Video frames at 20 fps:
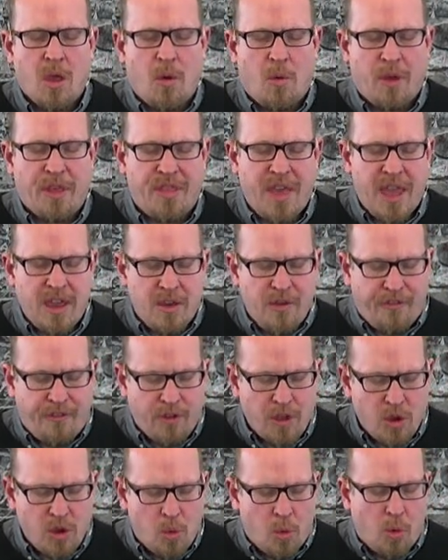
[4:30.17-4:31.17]
We thank you
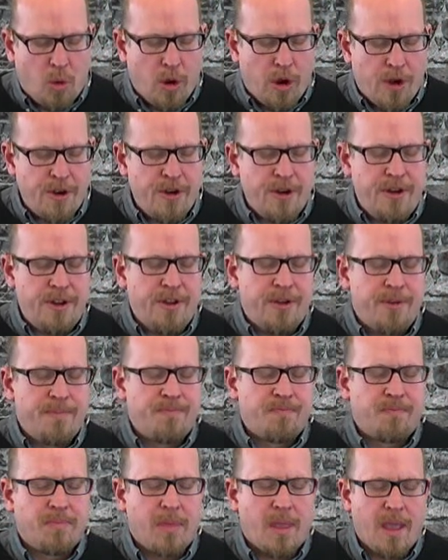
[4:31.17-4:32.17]
for your word.
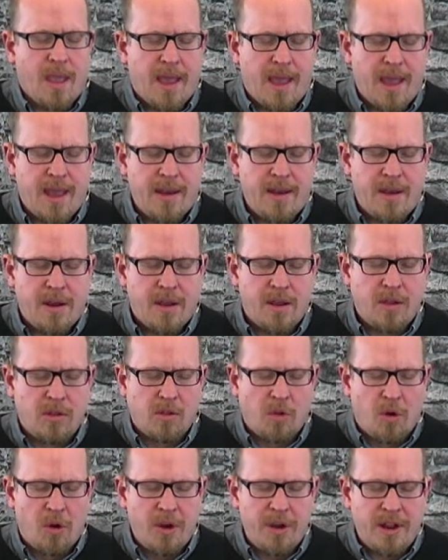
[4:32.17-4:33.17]
And
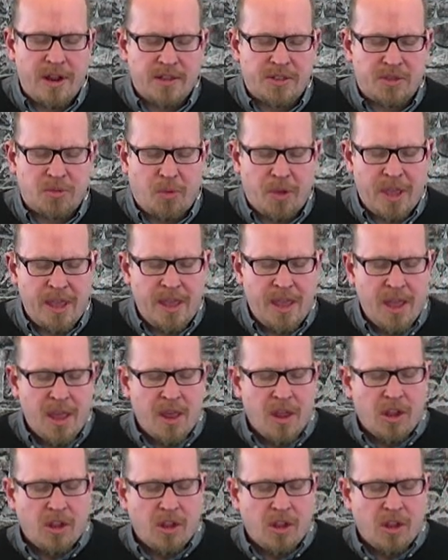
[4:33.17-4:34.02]
Lord, as we